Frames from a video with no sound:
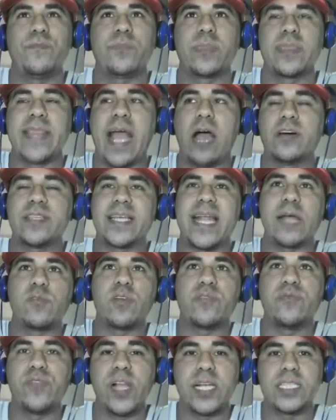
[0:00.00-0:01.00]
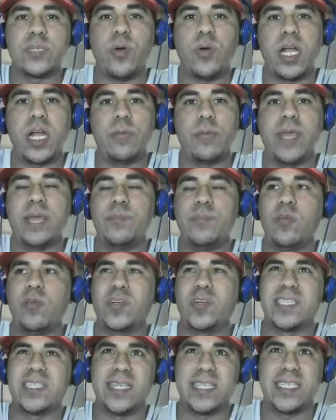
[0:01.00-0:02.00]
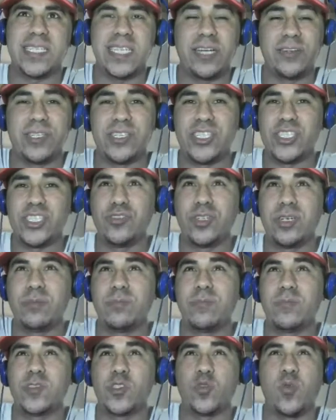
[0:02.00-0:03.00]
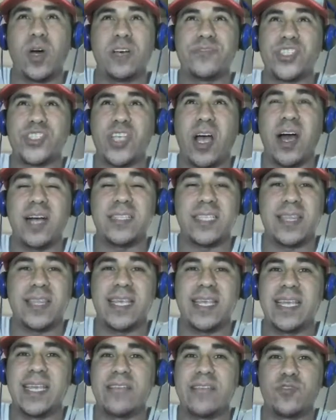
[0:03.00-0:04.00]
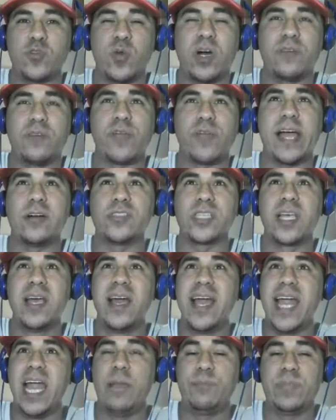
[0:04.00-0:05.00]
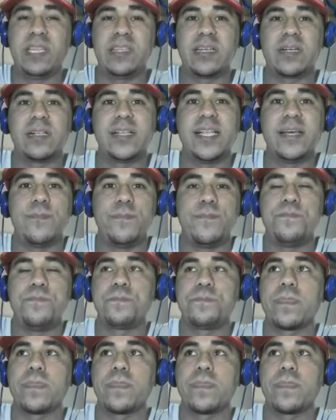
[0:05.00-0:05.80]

Now that I reflect upon it, maybe it wasn't necessary to shoot him. 12 shots, I think he gave 12 rounds, emptied the clip.